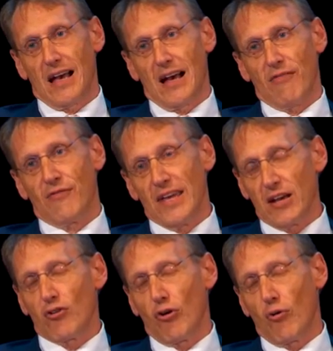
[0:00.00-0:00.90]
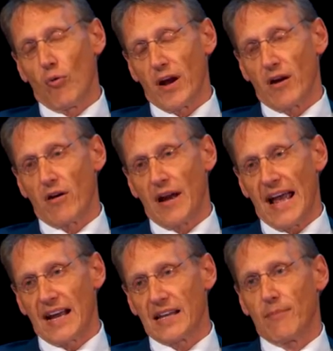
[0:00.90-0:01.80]
a vehicle where
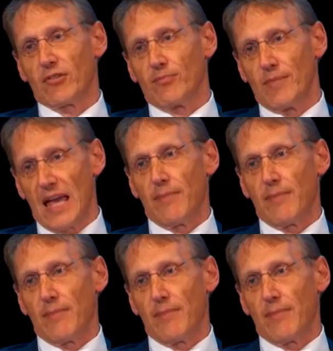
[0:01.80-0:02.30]
academics may